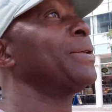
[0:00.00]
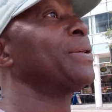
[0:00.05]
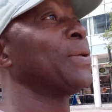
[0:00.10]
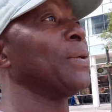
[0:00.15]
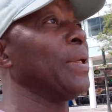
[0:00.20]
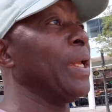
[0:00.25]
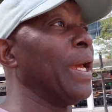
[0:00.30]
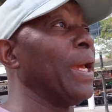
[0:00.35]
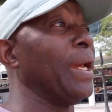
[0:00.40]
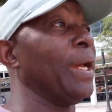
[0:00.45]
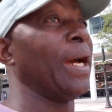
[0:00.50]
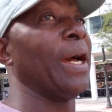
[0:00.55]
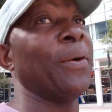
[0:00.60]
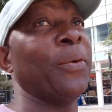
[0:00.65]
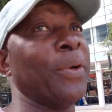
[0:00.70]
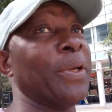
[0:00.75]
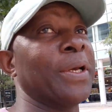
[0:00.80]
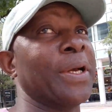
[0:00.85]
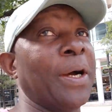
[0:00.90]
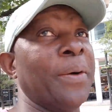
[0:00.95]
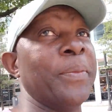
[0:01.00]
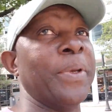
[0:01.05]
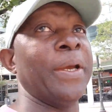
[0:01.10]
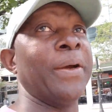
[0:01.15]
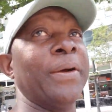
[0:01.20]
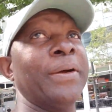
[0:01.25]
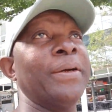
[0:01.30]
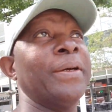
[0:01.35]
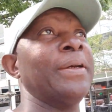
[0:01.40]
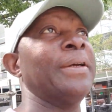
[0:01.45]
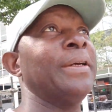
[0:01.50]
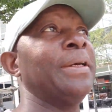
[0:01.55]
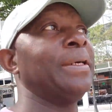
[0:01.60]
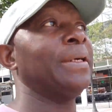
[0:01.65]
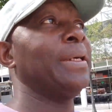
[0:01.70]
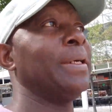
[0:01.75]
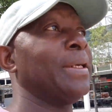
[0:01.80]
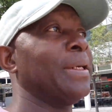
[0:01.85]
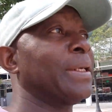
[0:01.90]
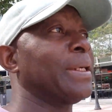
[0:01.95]
today, I wouldn't come here
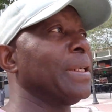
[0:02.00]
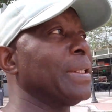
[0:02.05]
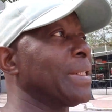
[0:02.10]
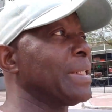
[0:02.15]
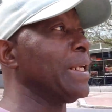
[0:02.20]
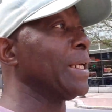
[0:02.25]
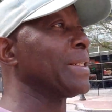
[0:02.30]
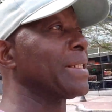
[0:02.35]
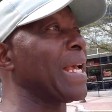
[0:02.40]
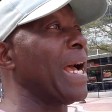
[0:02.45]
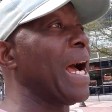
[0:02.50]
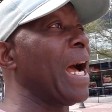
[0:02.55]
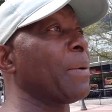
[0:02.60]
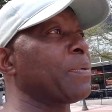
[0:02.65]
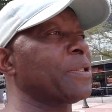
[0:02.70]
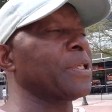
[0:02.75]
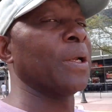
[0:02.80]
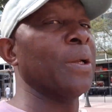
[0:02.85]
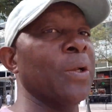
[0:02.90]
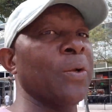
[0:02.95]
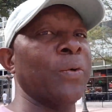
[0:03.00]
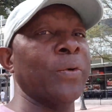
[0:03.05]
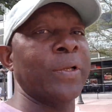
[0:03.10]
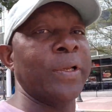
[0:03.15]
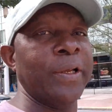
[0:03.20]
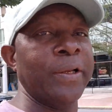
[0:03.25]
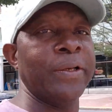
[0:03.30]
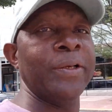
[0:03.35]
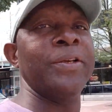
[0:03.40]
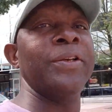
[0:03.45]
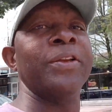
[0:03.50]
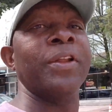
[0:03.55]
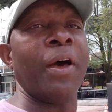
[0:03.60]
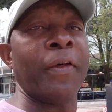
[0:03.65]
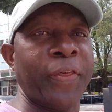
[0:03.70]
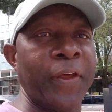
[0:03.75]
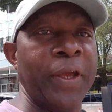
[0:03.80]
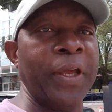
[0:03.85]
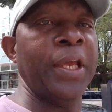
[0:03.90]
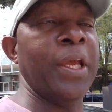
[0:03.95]
because there's absolutely
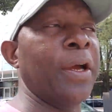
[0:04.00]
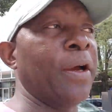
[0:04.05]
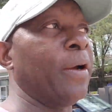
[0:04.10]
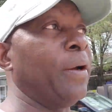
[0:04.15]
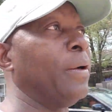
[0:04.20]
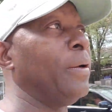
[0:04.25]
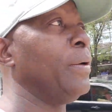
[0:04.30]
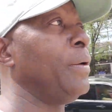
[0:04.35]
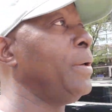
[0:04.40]
nothing here